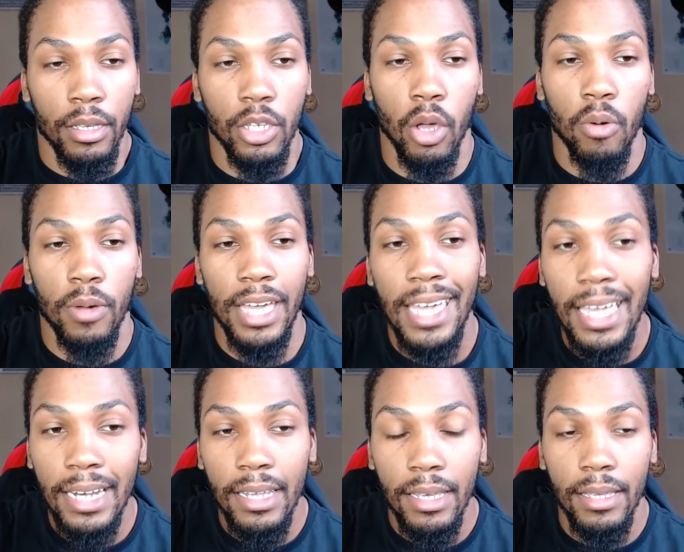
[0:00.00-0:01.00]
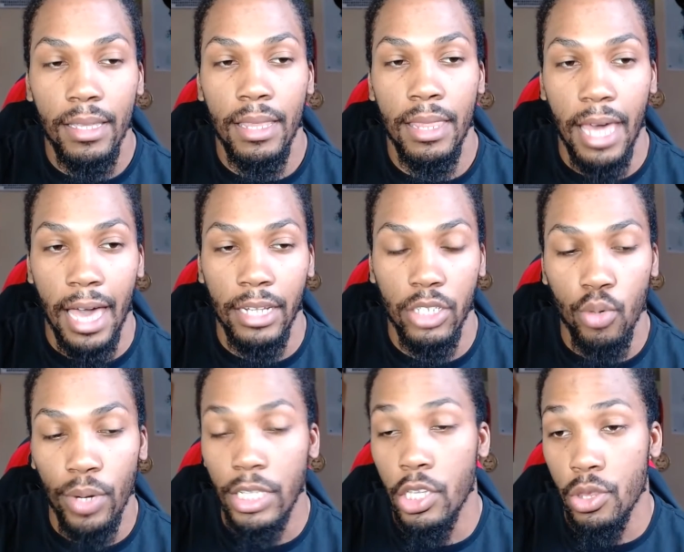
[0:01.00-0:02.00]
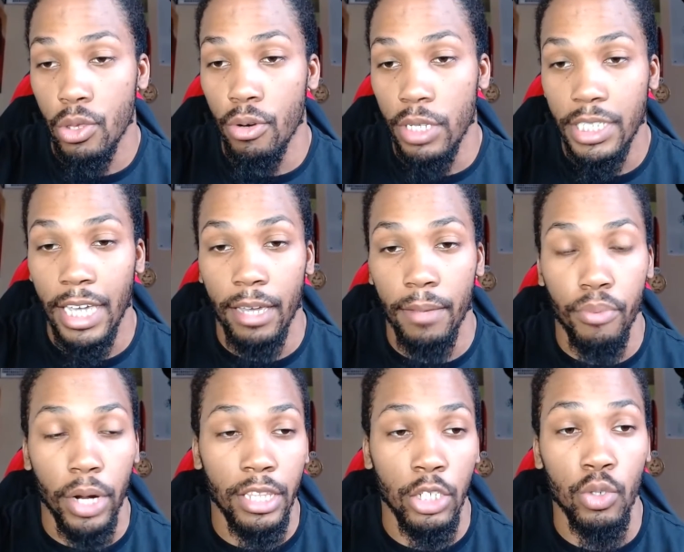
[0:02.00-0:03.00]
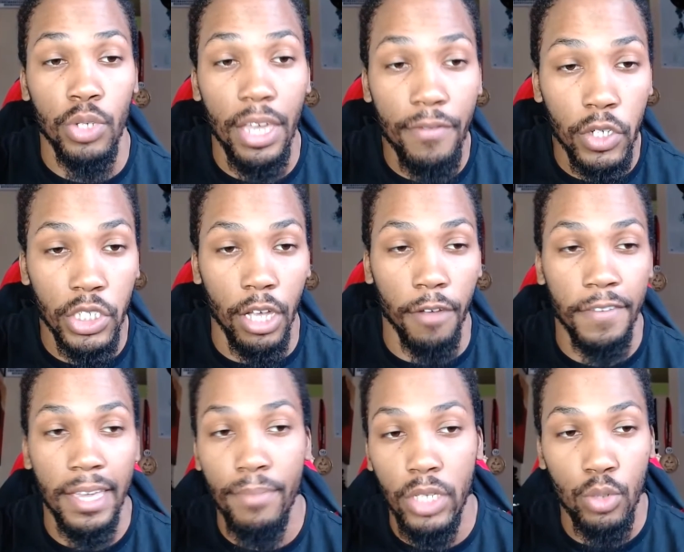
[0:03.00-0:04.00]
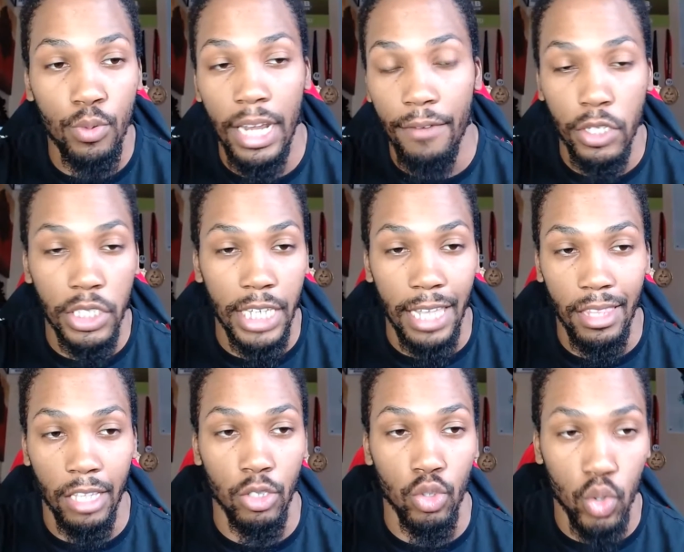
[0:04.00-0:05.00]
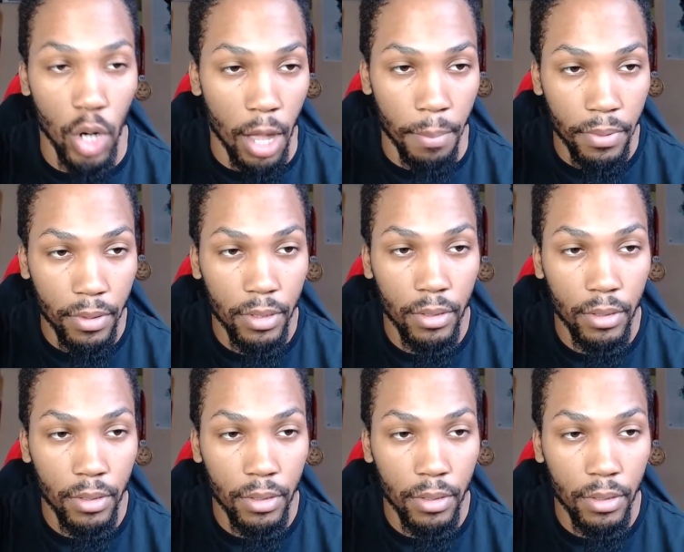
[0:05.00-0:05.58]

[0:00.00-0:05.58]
So in that 20 to 30 second break that you give yourself in between every set that you drop